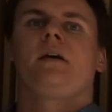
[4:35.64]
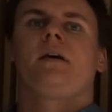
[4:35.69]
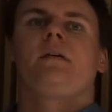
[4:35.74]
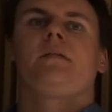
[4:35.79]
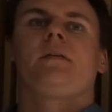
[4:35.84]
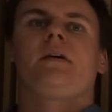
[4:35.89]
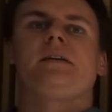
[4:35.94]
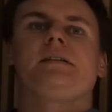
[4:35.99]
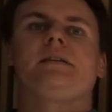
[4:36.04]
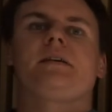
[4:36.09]

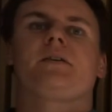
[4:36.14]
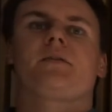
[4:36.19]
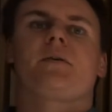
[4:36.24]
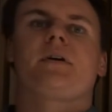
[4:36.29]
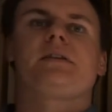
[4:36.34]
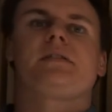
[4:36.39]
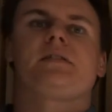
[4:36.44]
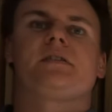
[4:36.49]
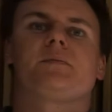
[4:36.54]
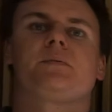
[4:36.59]
These
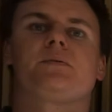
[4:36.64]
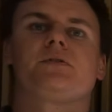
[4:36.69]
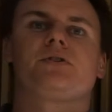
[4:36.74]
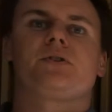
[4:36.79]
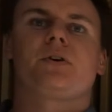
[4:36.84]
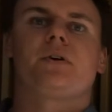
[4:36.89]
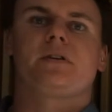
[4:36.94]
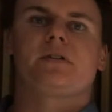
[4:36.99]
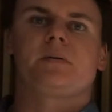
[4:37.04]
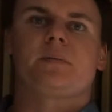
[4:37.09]
increases were
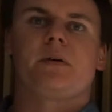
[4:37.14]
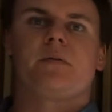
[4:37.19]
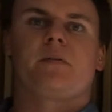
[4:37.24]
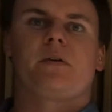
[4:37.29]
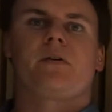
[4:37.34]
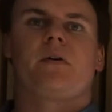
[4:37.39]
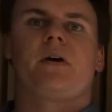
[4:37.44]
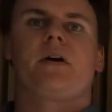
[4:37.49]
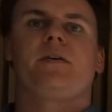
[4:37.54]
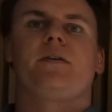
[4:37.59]
shown to be of a
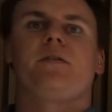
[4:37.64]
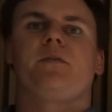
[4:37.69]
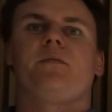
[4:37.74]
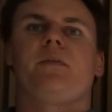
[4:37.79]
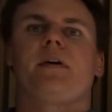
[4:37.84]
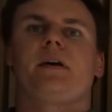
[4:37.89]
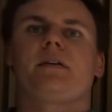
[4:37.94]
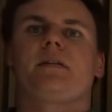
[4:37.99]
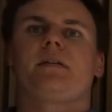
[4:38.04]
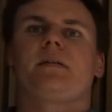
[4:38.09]
greater
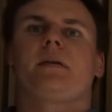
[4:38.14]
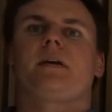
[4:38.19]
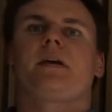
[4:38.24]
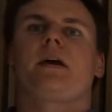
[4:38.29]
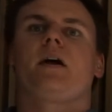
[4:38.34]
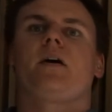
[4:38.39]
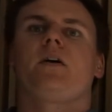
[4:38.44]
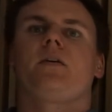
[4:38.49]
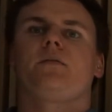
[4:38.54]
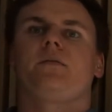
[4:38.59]
effect than the
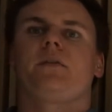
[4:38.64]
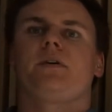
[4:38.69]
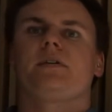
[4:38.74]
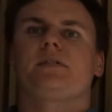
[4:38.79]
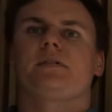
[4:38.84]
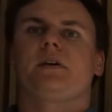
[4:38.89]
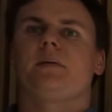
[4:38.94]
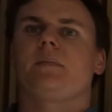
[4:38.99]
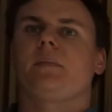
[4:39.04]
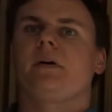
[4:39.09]
current
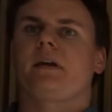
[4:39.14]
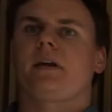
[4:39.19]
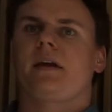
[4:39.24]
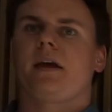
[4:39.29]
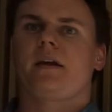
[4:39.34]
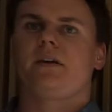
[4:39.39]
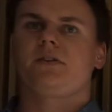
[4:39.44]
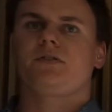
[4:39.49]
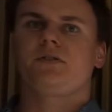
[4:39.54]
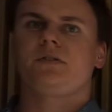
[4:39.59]
first-line
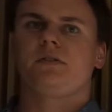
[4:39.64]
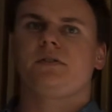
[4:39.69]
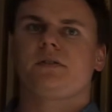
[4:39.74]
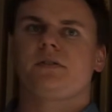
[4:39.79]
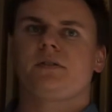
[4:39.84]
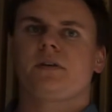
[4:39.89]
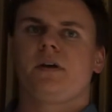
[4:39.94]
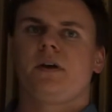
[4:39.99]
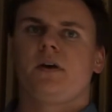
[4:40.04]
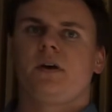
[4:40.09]

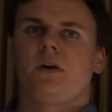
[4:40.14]
medications,